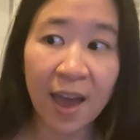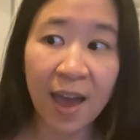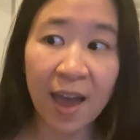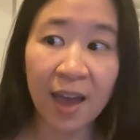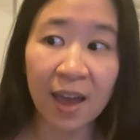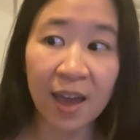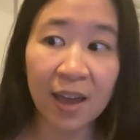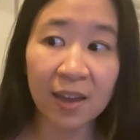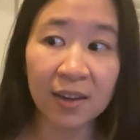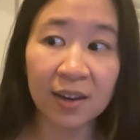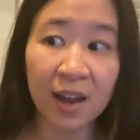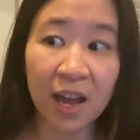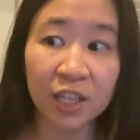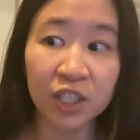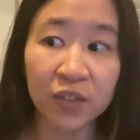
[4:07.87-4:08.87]

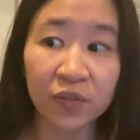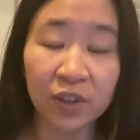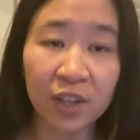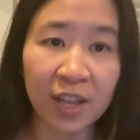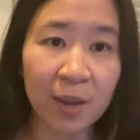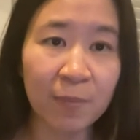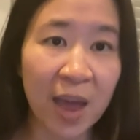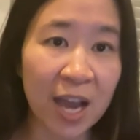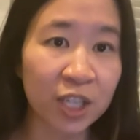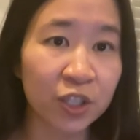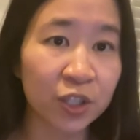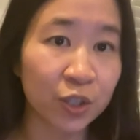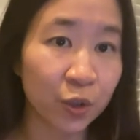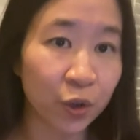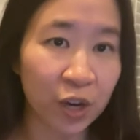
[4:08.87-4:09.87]
and I just feel like I'm
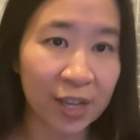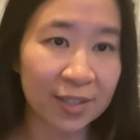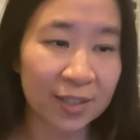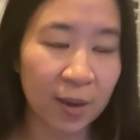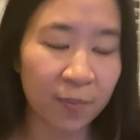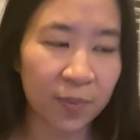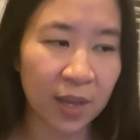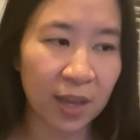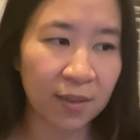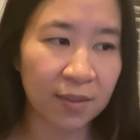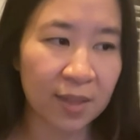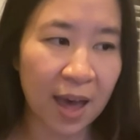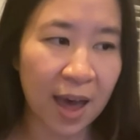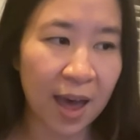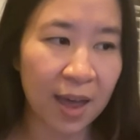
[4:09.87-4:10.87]
actually learning something
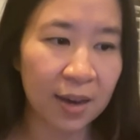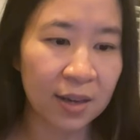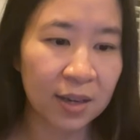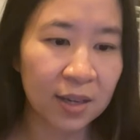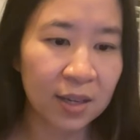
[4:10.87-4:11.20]
that